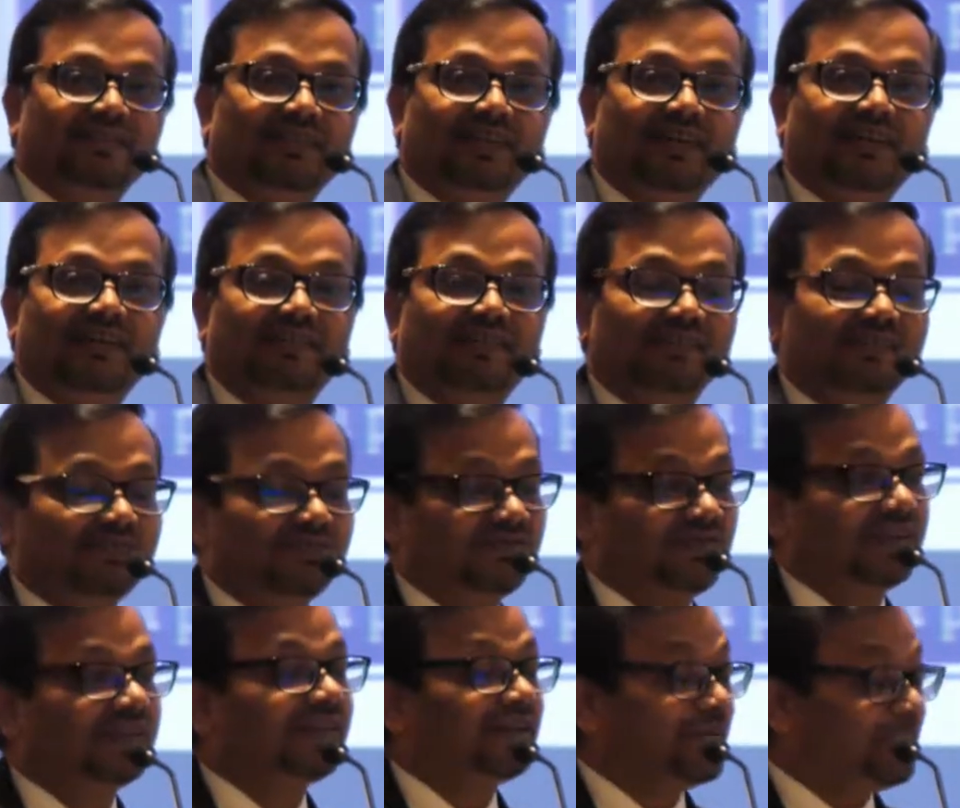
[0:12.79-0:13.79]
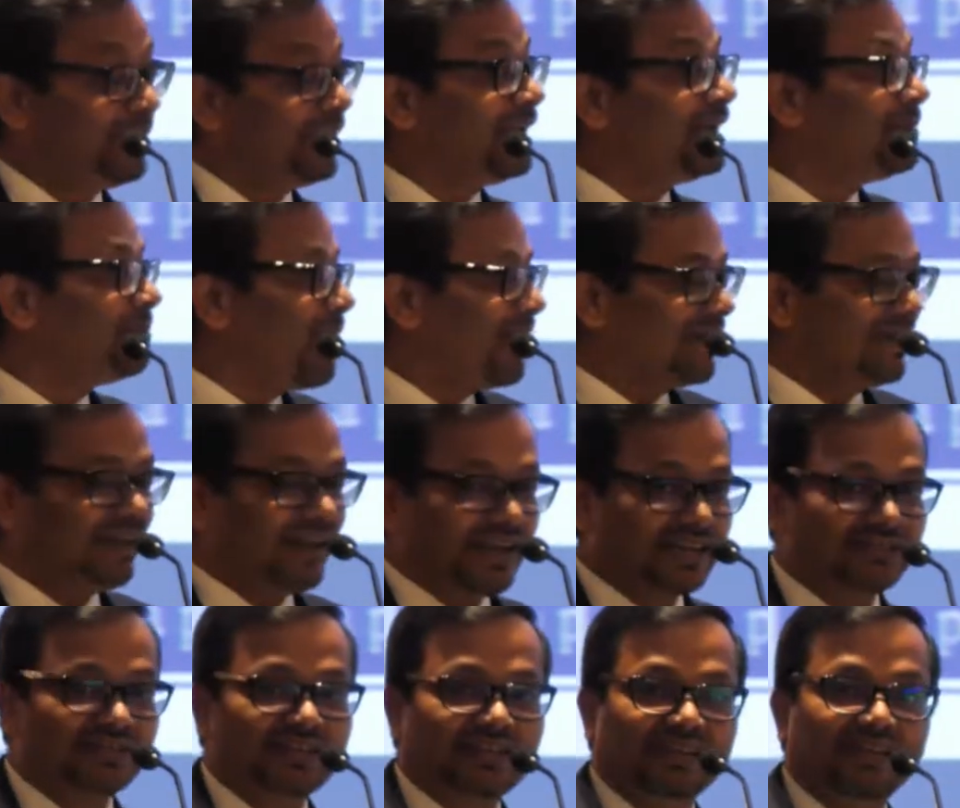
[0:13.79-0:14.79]
rather eminent panel,
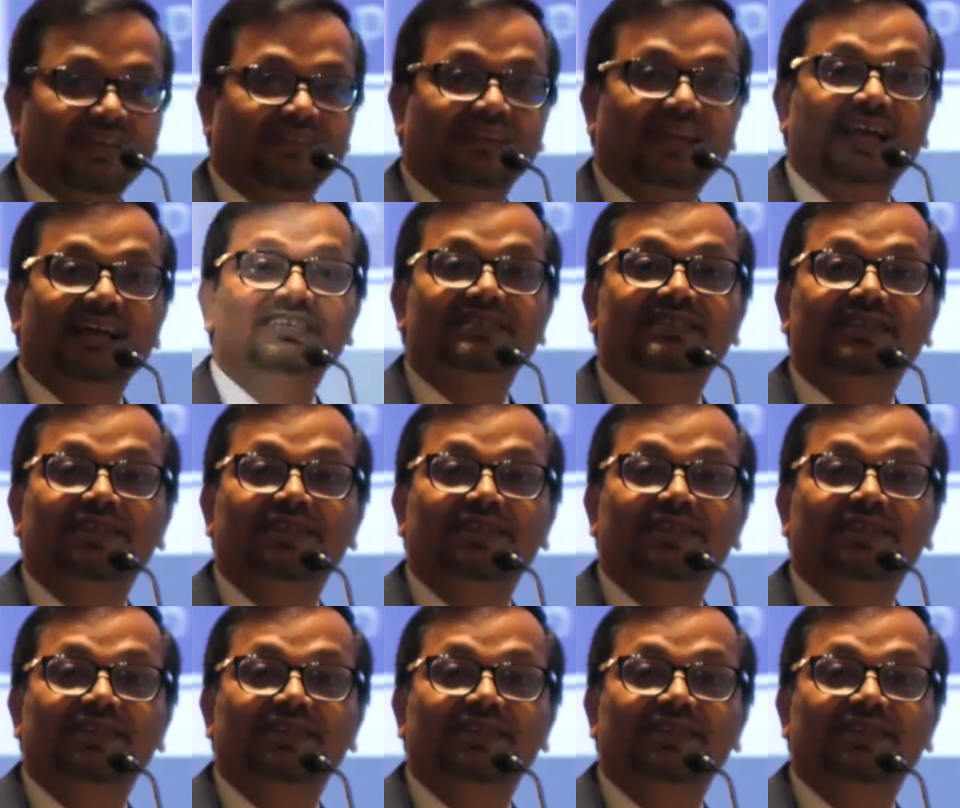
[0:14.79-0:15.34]
actually. And thanks,